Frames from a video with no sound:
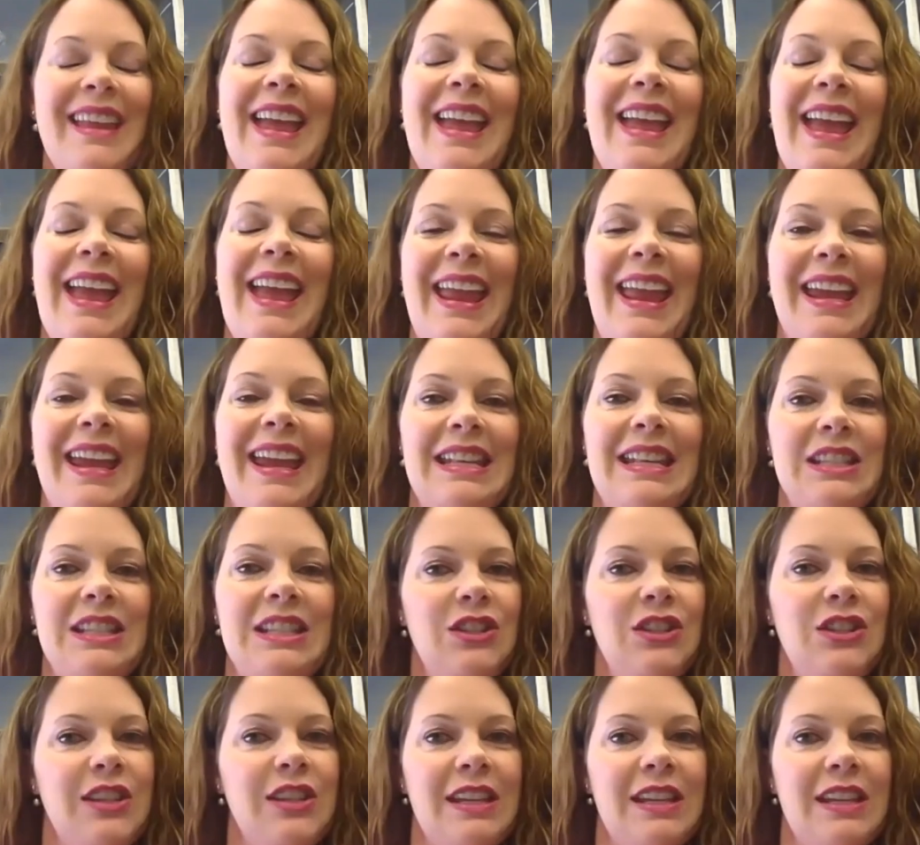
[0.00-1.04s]
and it's
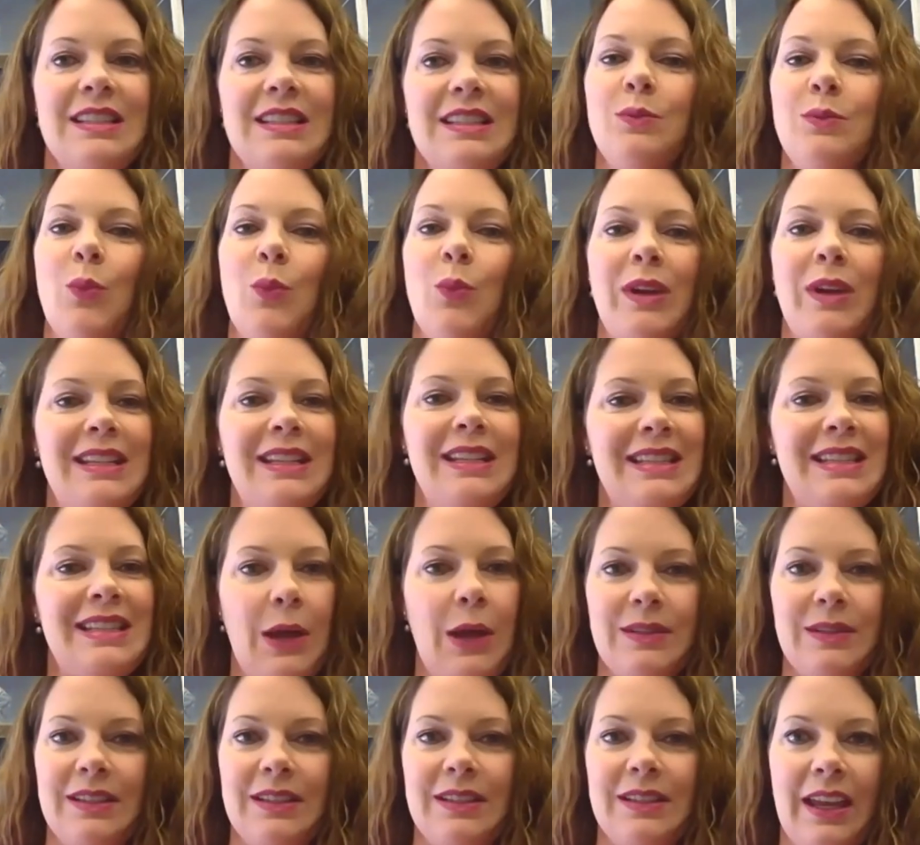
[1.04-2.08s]
just what it
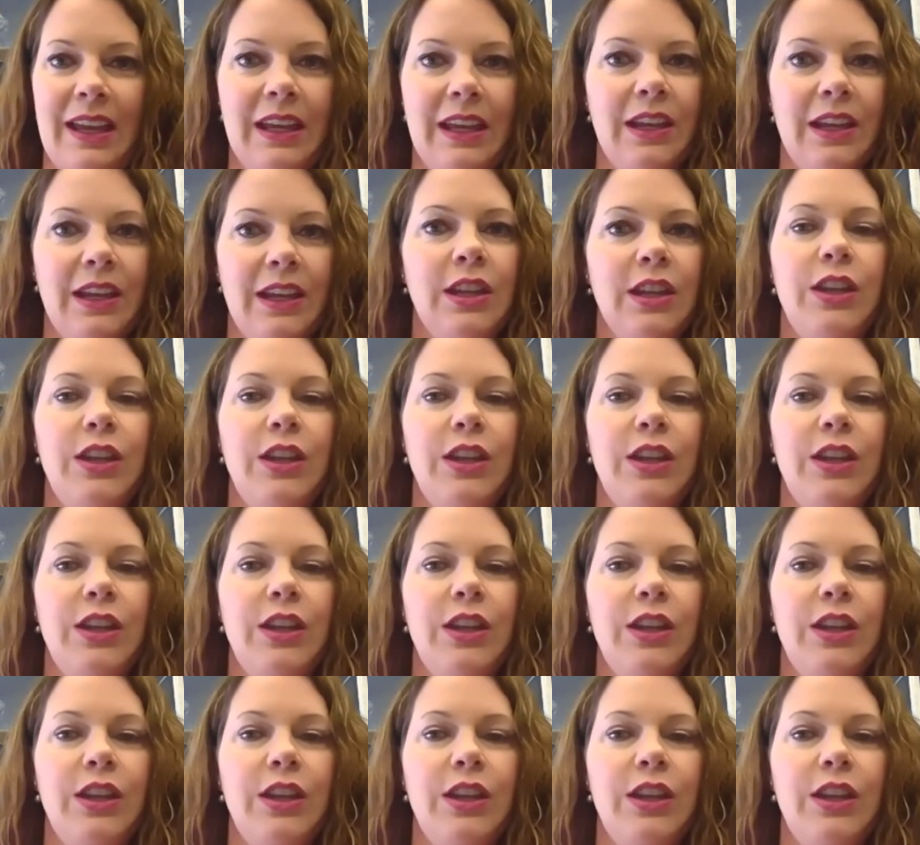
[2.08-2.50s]
sounds like.